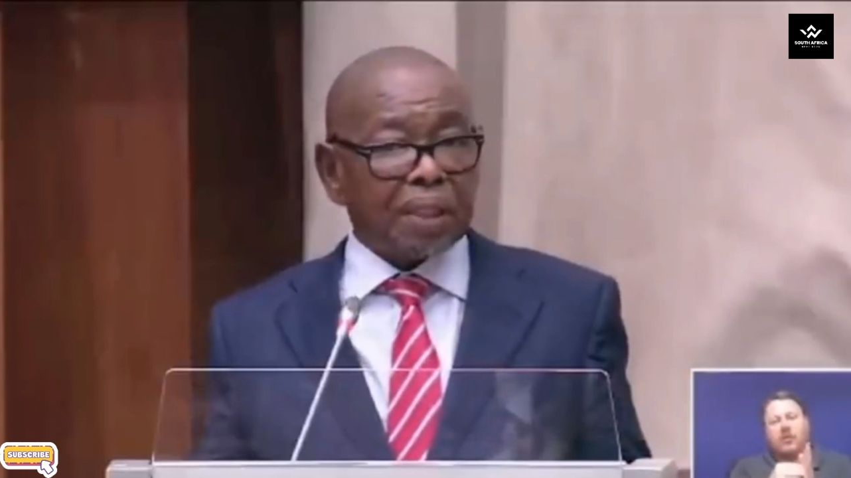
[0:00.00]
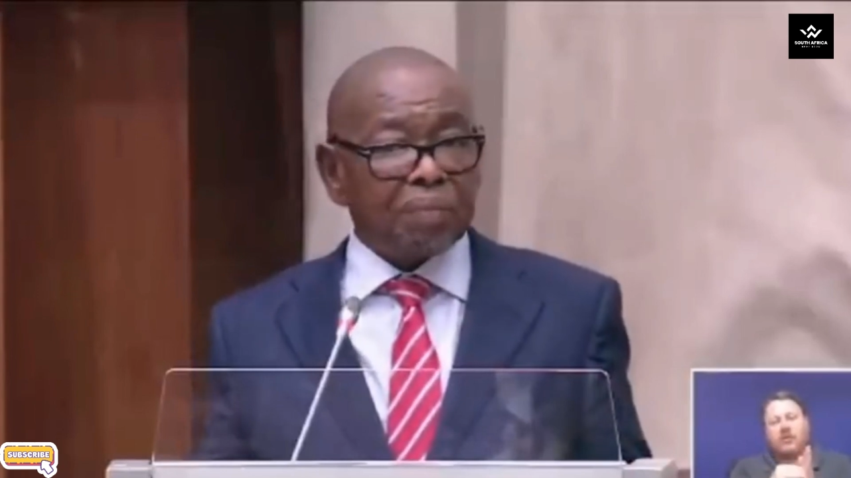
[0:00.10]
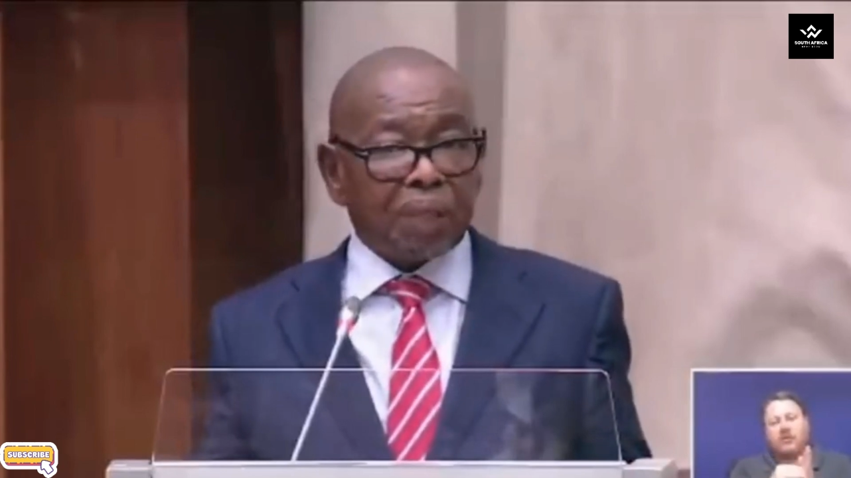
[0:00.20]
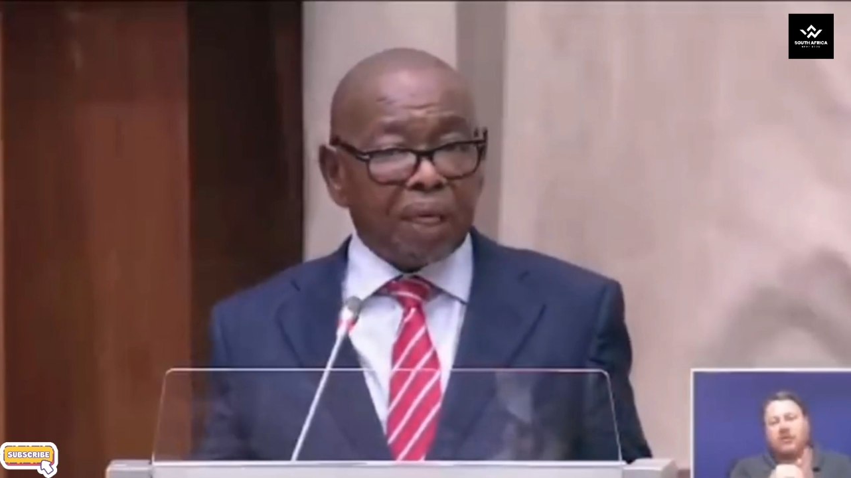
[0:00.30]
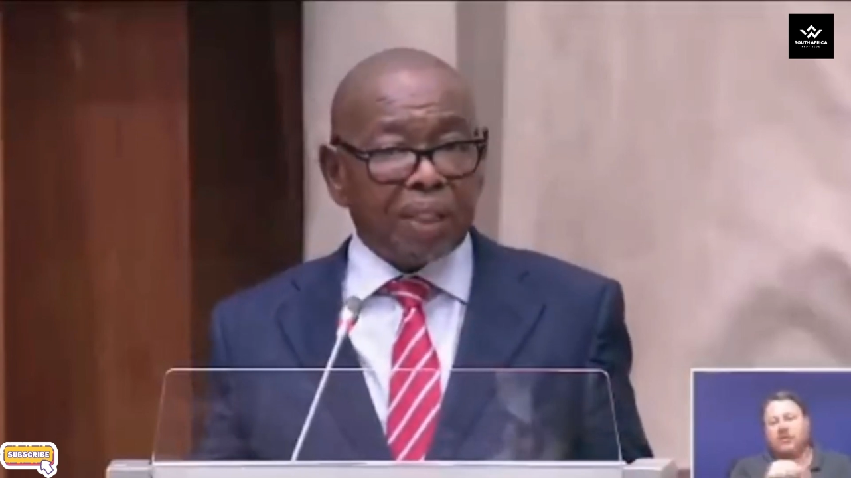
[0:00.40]

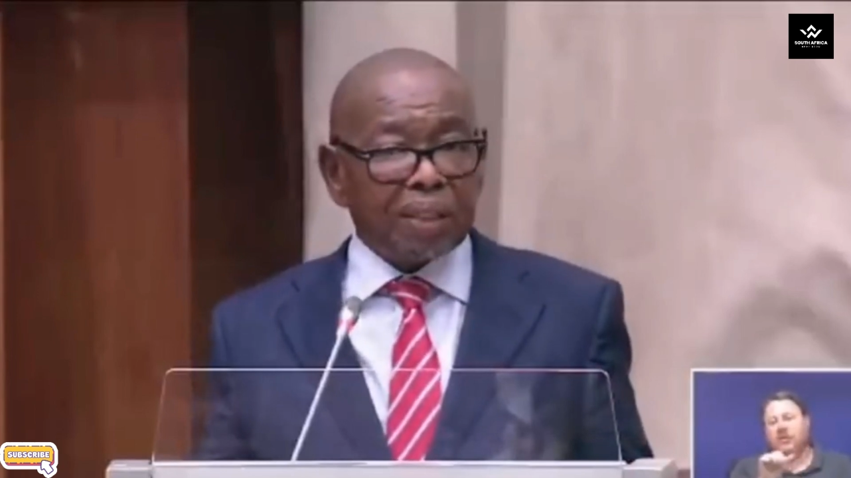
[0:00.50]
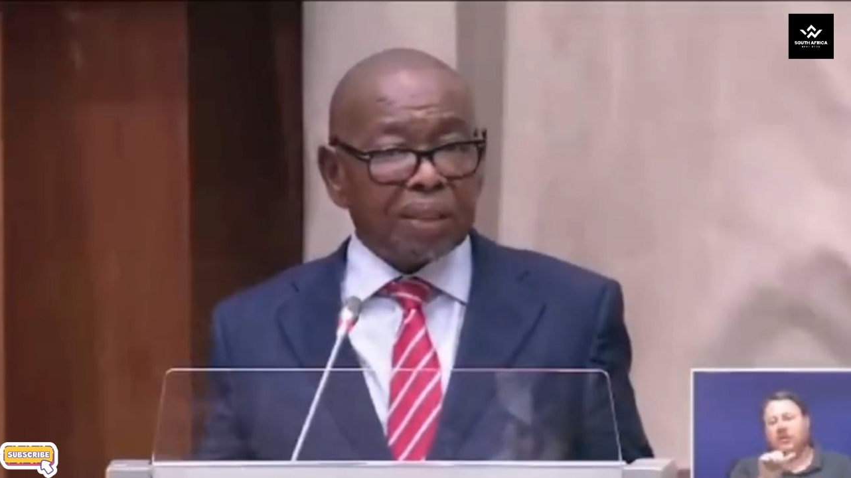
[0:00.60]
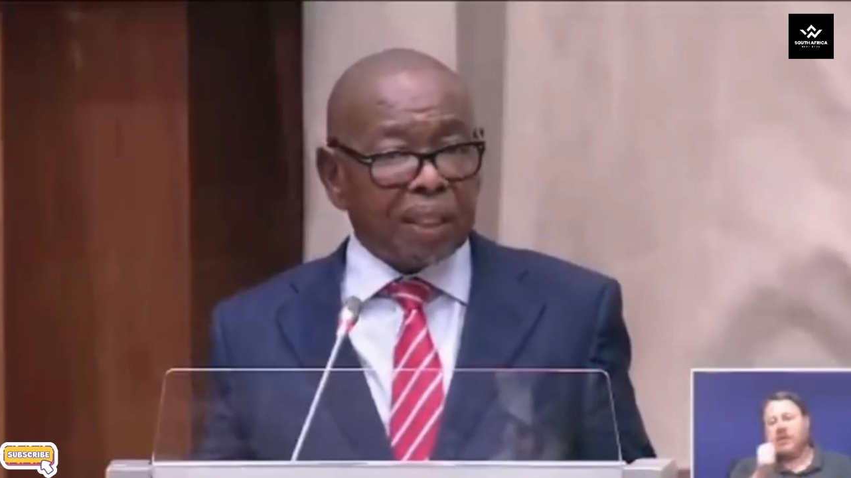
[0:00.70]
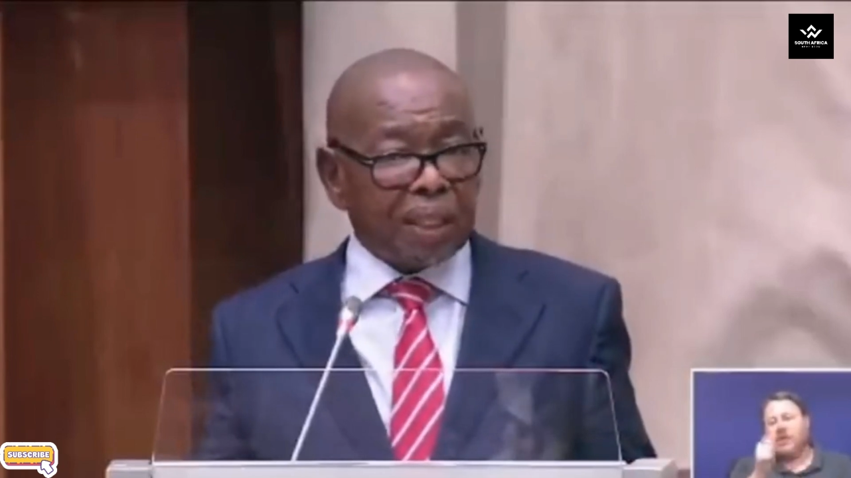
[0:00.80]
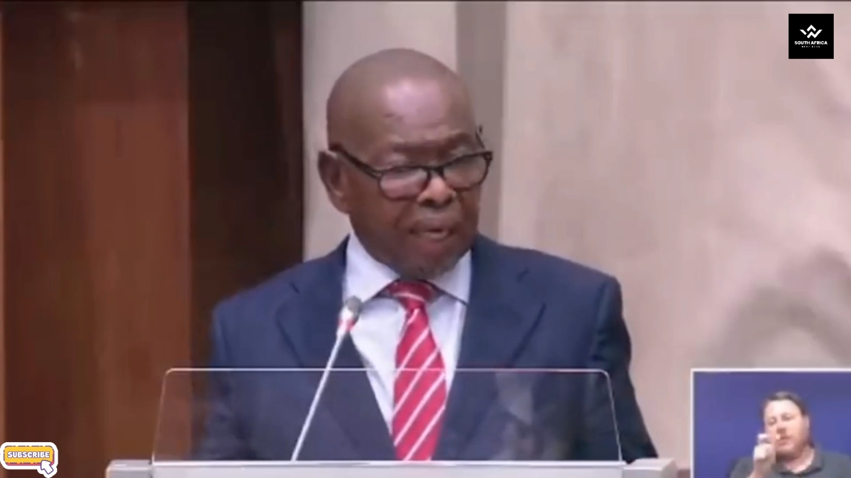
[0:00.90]
I'm glad
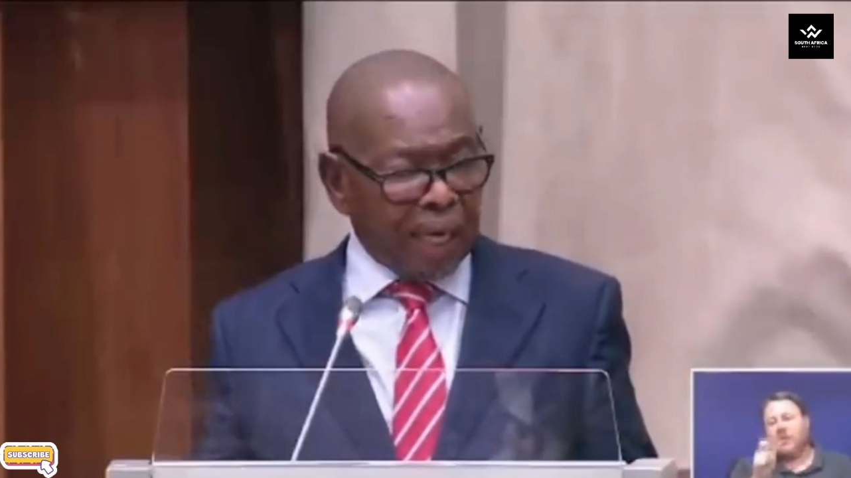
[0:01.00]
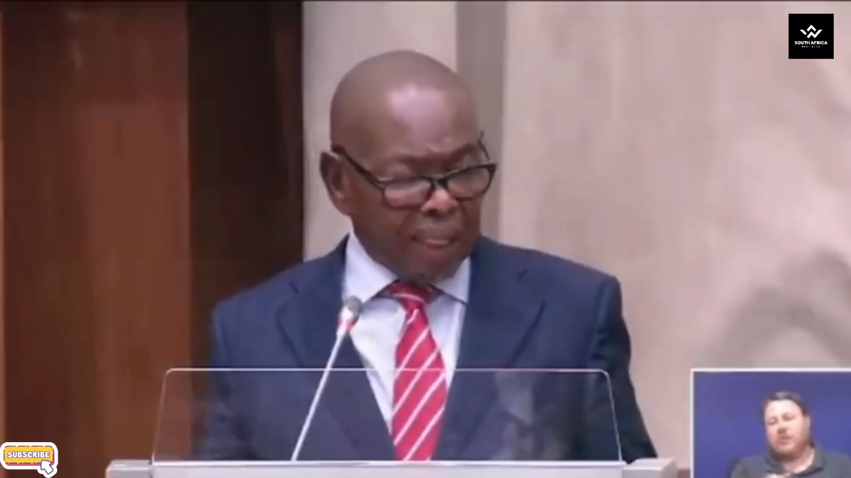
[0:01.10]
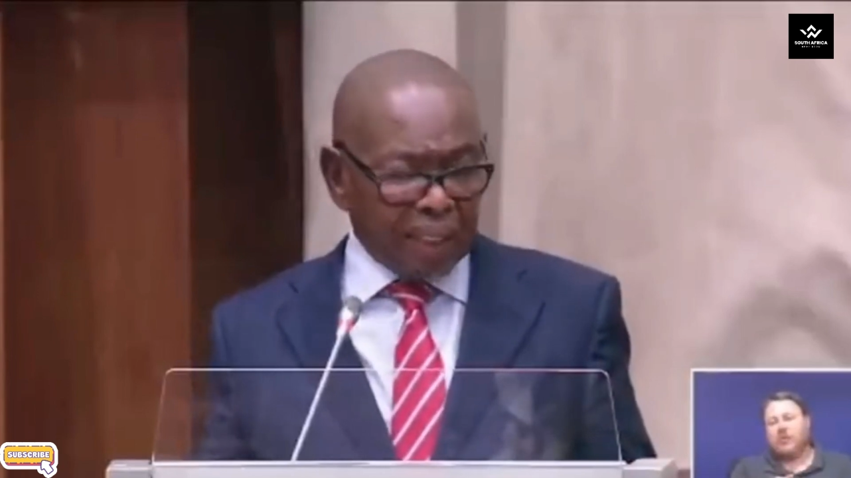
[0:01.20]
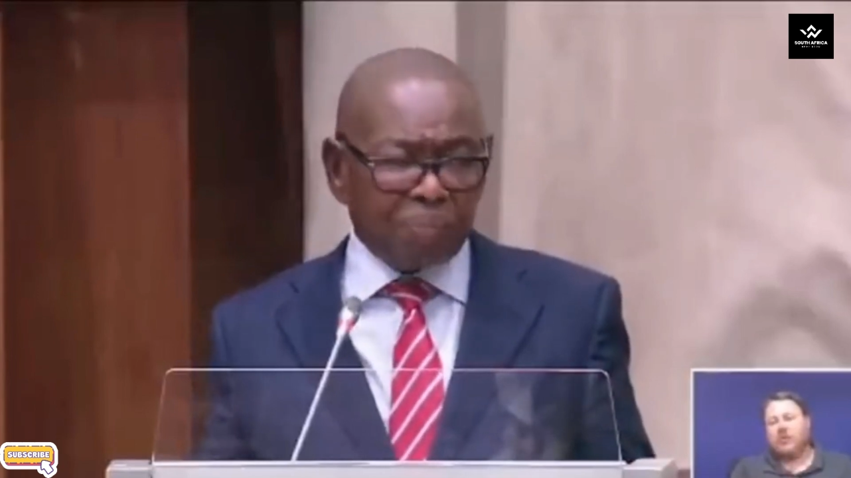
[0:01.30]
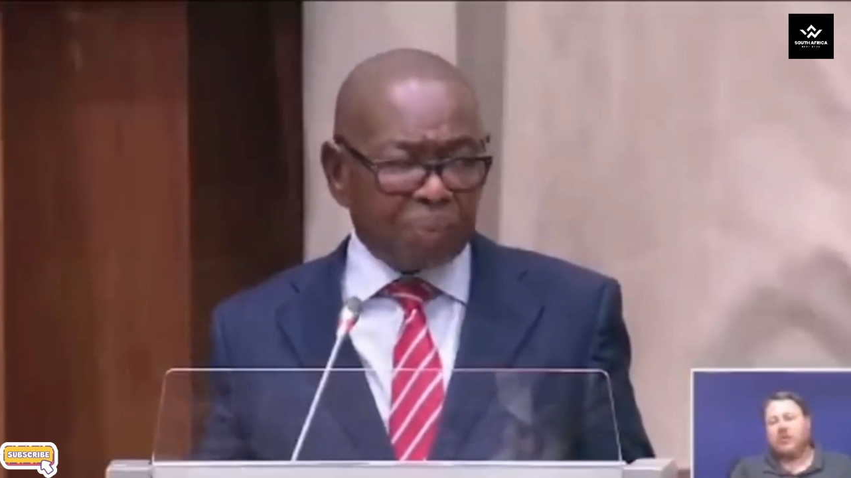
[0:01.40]
he's unlikely